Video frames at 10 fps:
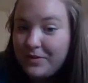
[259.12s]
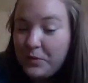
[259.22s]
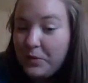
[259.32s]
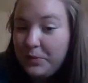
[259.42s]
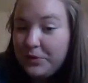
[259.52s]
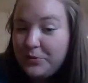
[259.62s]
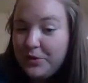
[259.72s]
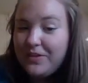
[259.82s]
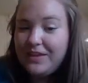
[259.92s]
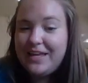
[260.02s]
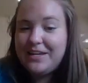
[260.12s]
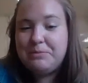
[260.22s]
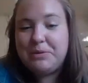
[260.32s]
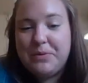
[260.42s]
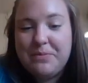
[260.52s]
What do you think that
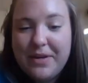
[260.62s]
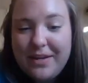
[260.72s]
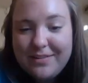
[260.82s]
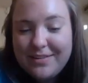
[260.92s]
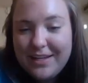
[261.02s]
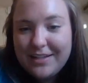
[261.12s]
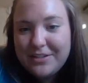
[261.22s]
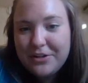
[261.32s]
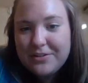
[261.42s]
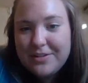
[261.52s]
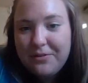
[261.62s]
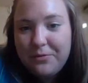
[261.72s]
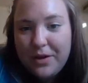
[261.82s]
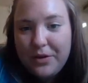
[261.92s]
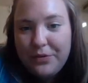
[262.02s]
number would be? Think to yourself
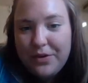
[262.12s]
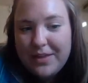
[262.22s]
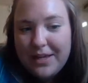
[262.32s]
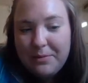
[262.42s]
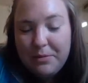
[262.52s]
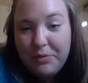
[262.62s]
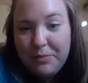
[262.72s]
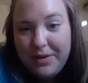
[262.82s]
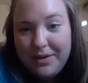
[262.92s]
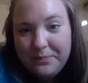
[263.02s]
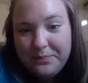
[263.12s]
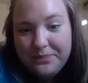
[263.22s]
what you think that number would be.